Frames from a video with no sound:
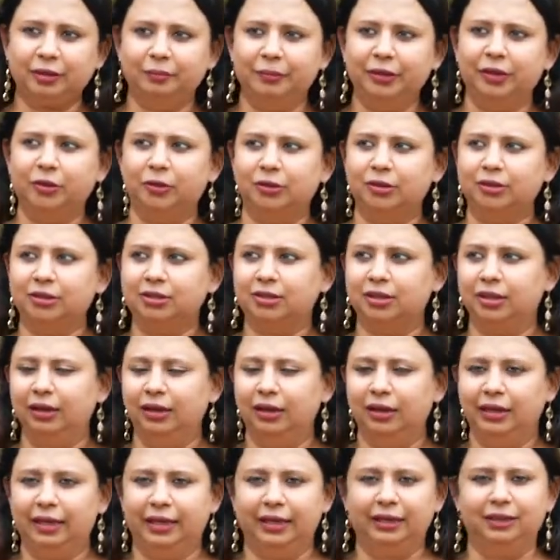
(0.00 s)
because
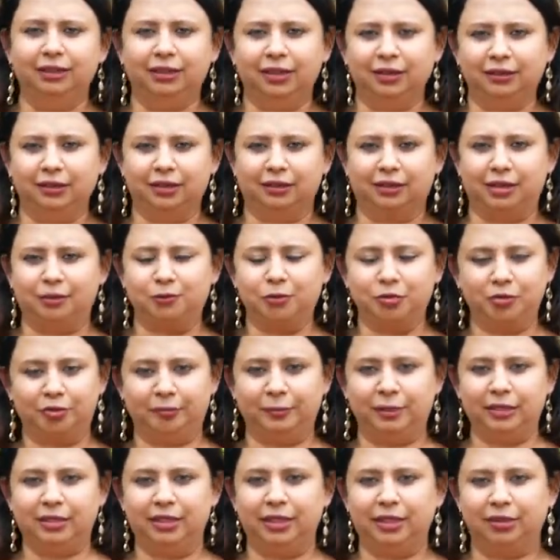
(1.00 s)
anything that comes from
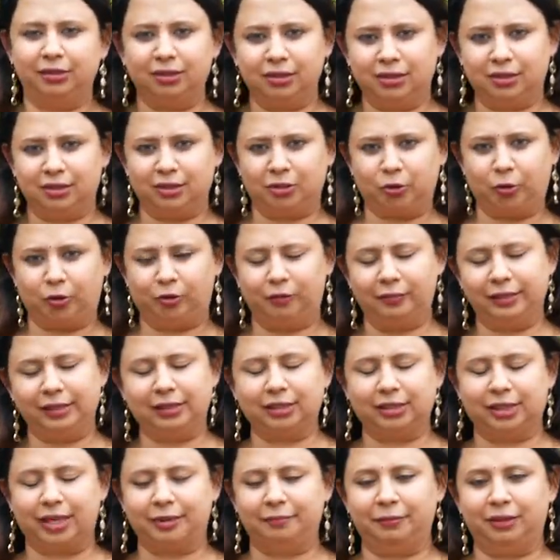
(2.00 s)
the sages is always
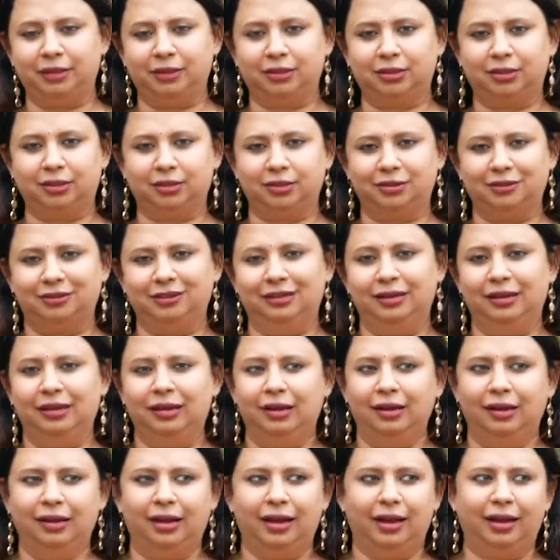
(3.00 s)
time tested
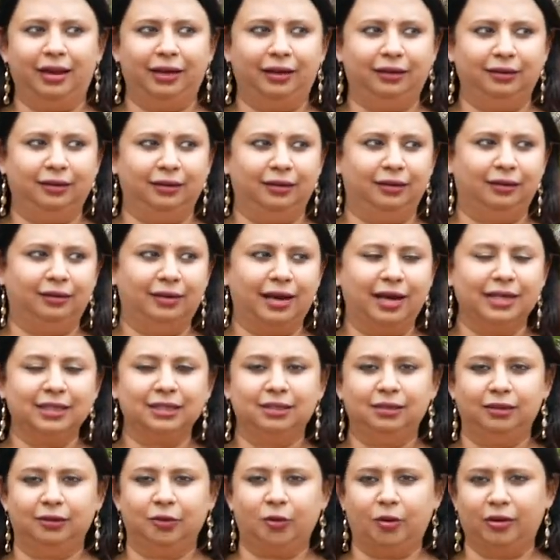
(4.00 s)
and
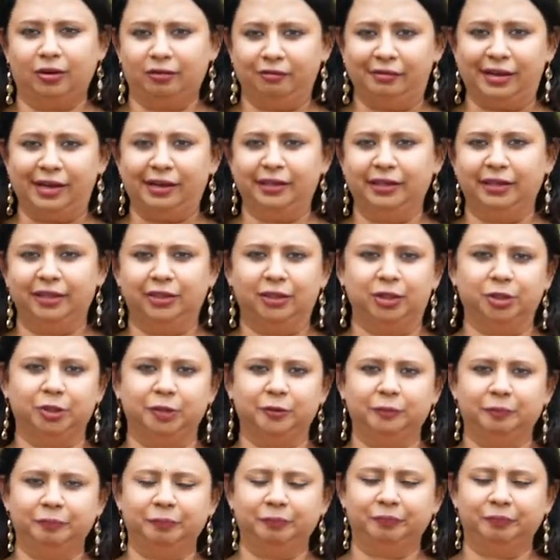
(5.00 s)
has a lot of validation.